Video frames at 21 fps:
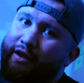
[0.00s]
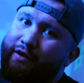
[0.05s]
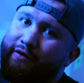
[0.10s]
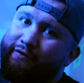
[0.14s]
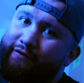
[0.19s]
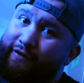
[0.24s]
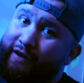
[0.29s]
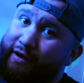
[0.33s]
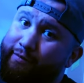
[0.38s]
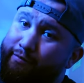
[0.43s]

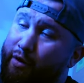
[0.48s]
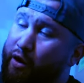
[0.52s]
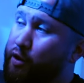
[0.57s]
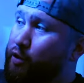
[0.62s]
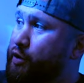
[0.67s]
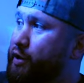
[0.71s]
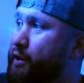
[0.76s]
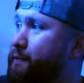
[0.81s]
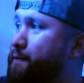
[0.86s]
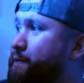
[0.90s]
feed
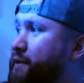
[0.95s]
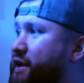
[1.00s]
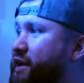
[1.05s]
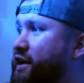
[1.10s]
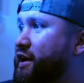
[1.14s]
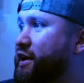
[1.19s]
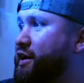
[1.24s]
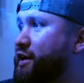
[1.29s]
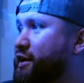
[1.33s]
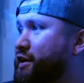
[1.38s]
mode
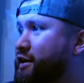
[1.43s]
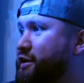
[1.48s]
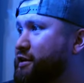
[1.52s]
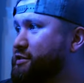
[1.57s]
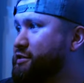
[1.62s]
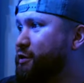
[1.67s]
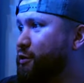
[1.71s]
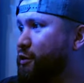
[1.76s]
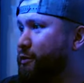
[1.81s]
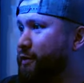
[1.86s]

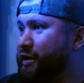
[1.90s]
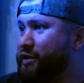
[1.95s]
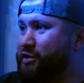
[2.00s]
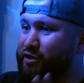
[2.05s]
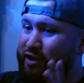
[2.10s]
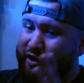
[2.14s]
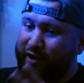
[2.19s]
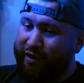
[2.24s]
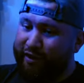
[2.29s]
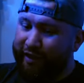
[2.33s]
because I want to make
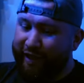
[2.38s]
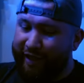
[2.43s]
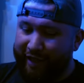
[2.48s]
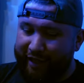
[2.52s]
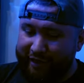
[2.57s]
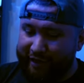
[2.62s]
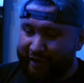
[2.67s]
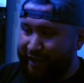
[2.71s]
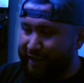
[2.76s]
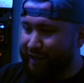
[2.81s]
sure
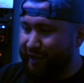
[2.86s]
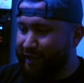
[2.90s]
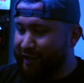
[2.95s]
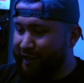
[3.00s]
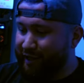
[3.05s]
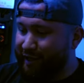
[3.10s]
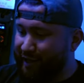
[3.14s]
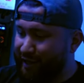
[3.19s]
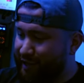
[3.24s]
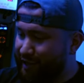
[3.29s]
that they can
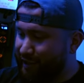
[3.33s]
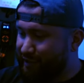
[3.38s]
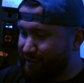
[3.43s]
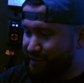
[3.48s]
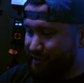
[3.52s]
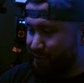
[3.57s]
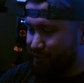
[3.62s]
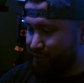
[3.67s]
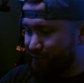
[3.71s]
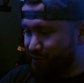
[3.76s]
get
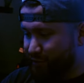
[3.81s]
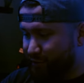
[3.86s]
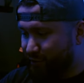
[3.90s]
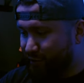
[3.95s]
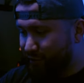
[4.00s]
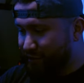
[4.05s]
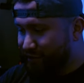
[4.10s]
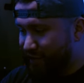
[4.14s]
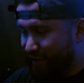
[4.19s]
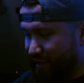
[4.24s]
accustomed to
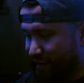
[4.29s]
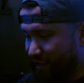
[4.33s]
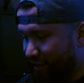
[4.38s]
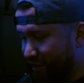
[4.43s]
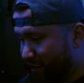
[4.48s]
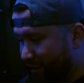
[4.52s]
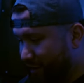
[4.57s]
the tank in